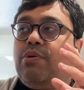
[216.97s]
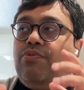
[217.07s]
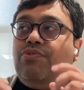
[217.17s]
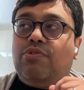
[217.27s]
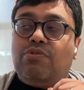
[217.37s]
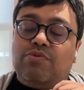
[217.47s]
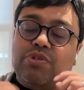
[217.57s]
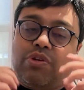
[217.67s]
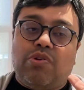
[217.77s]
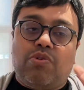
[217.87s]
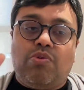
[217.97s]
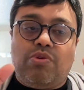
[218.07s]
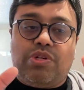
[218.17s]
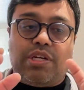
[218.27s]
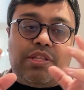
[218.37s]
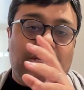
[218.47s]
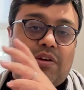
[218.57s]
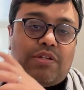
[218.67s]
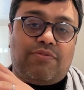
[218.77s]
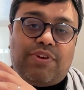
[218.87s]
If you use Claude and the
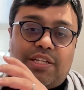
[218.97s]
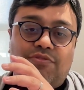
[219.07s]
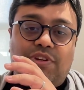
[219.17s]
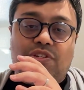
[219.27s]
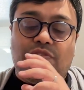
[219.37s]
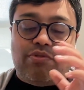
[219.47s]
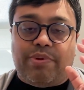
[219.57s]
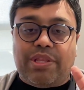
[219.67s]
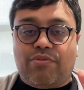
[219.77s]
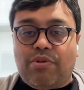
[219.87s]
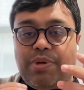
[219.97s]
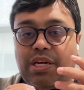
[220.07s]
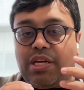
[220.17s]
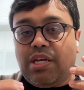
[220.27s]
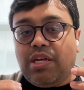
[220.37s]
artifacts feature from Anthropic,